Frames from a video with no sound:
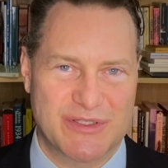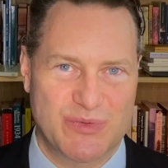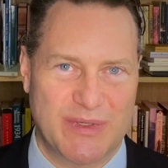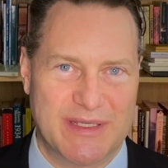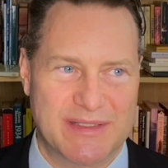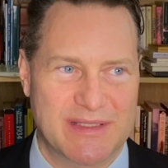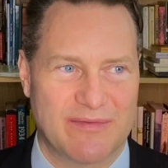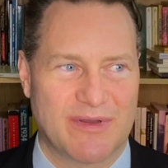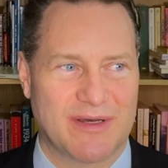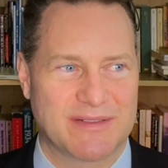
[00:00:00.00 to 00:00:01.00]
sweets, they've
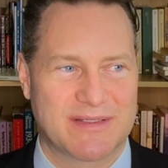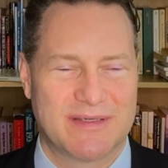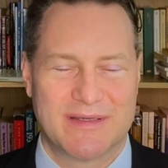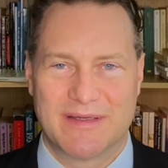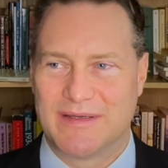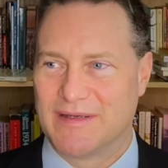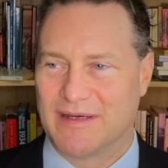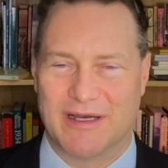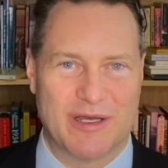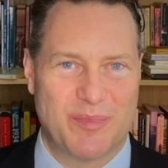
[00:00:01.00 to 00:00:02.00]
got
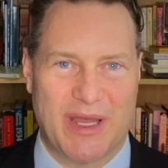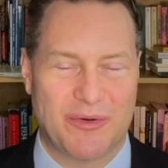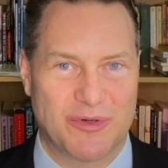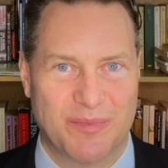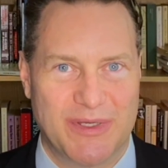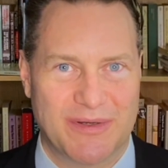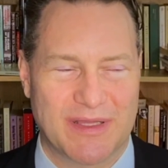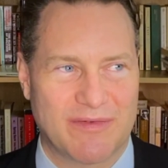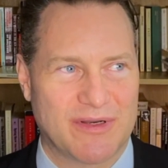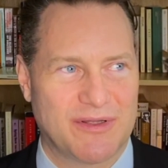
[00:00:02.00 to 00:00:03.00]
powdered milk,
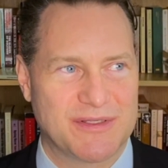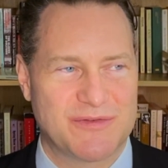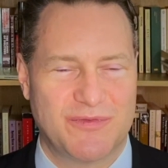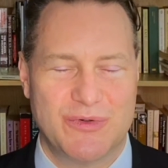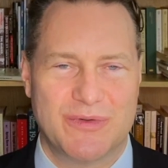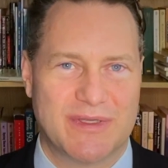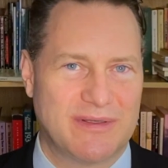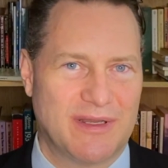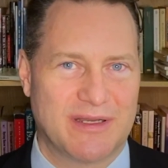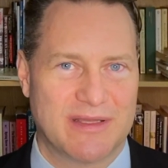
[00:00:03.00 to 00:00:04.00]
they've got all this food that
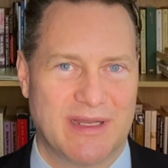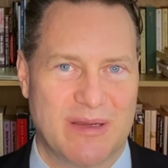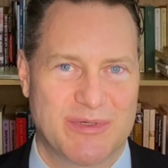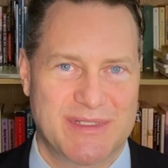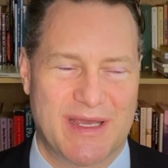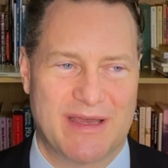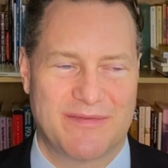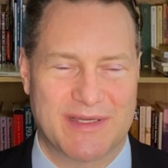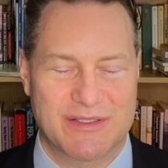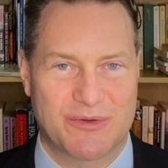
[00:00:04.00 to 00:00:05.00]
none of the neighbors have.
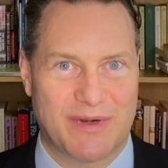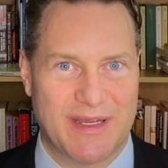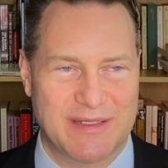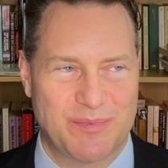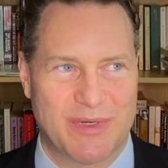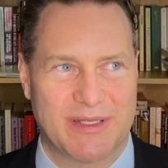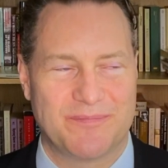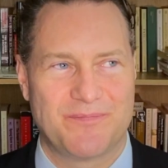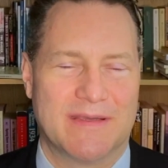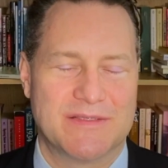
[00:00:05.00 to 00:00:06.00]
That's great, but
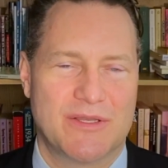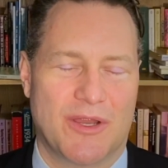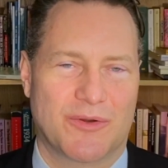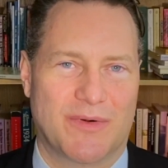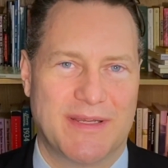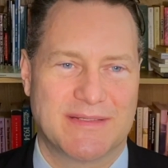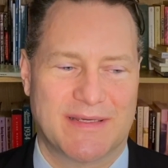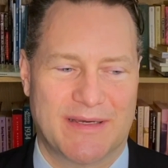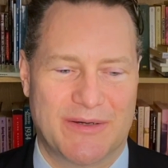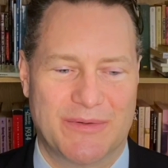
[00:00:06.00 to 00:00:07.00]
it's not great
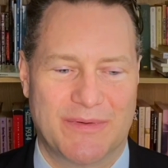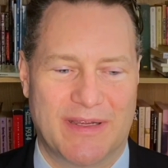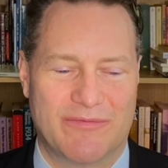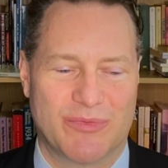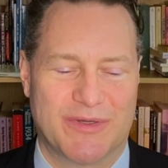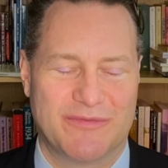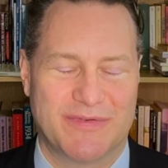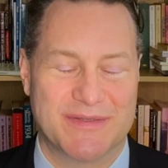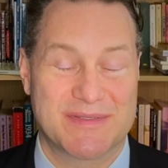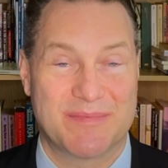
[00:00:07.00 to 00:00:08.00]
how everyone
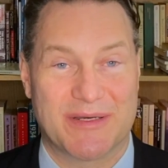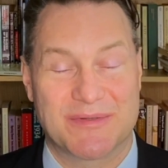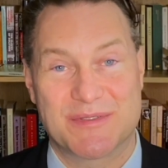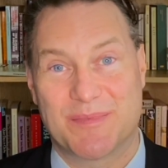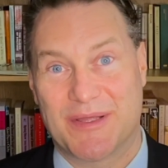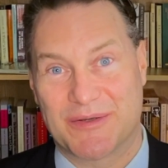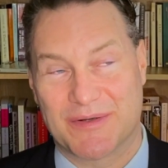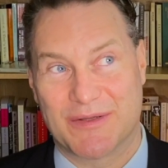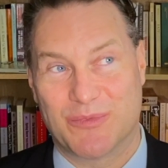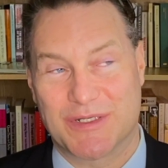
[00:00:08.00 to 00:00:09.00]
feels about his mother
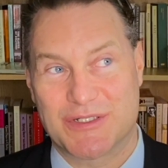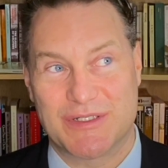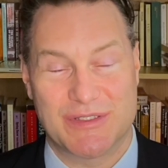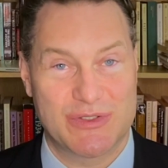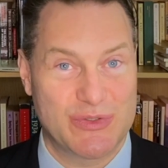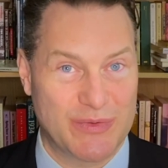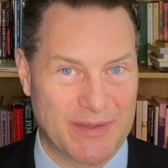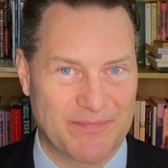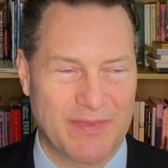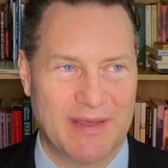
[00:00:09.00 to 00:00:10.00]
and what she's
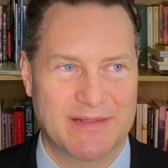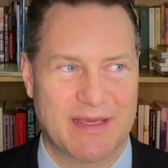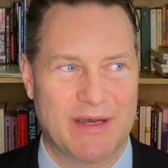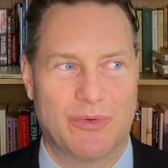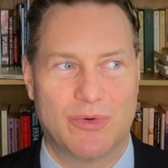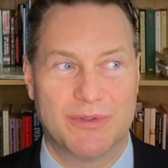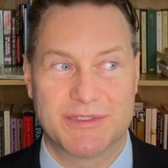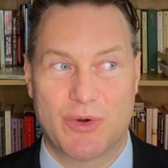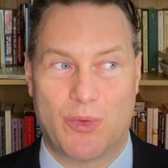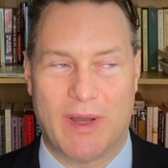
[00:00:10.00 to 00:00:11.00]
doing, and how old
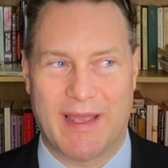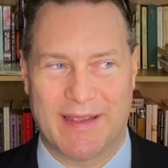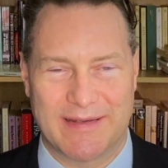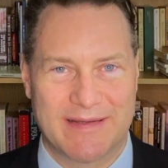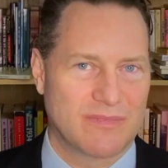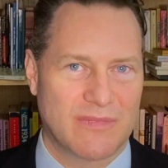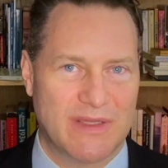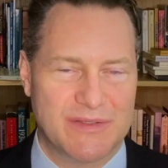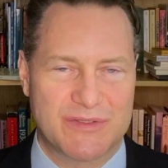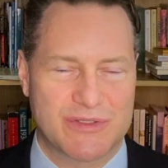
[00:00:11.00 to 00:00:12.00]
Huang
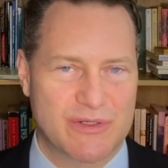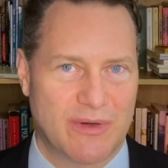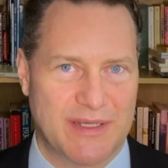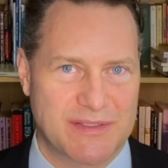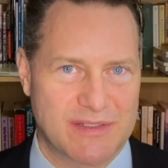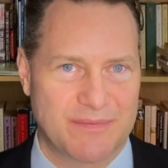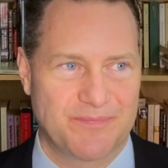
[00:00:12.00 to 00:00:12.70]
is disgraced.